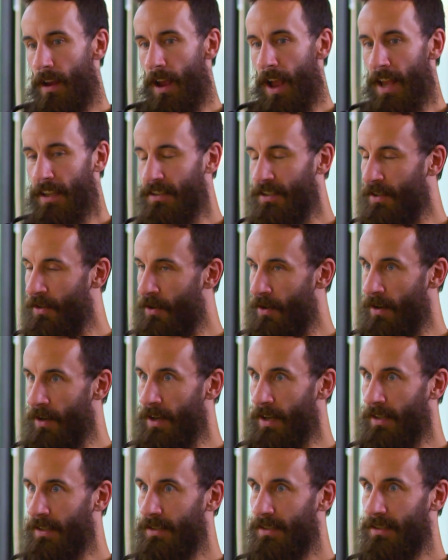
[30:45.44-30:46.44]
as an
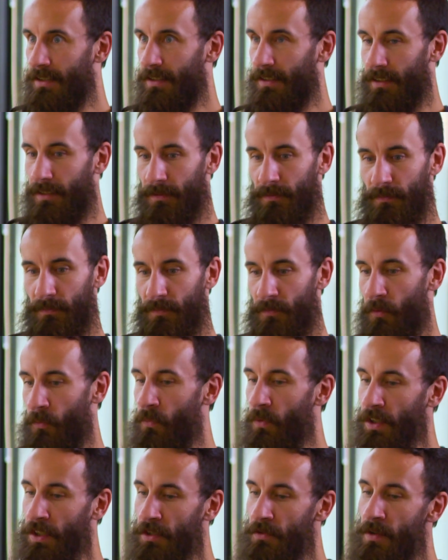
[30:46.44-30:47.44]
artist,
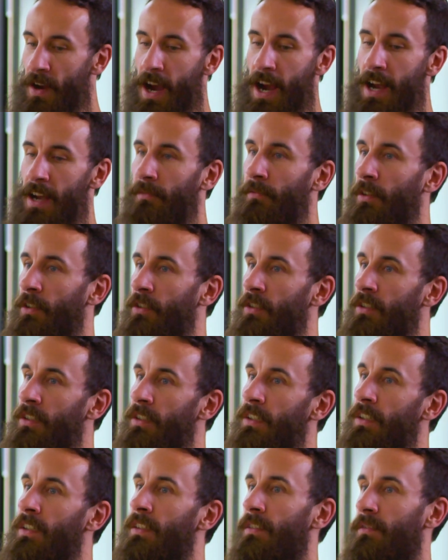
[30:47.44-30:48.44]
when you have a
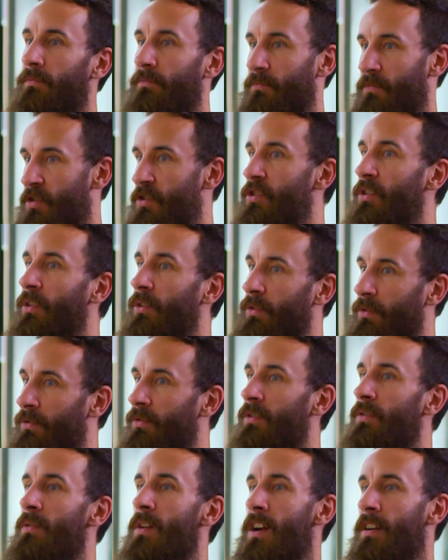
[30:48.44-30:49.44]
good
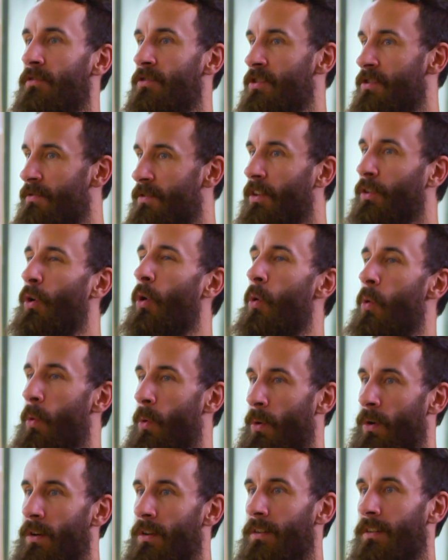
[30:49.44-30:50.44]
circle around you, the
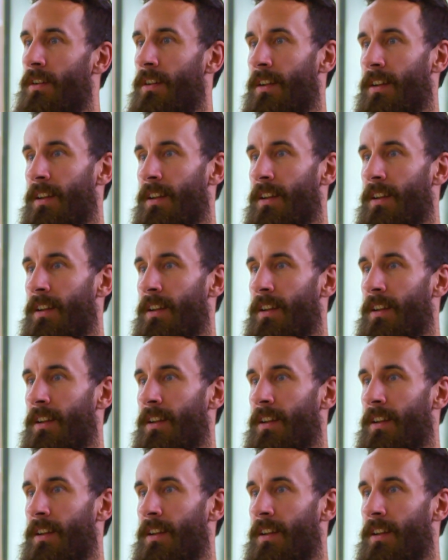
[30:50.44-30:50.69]
core,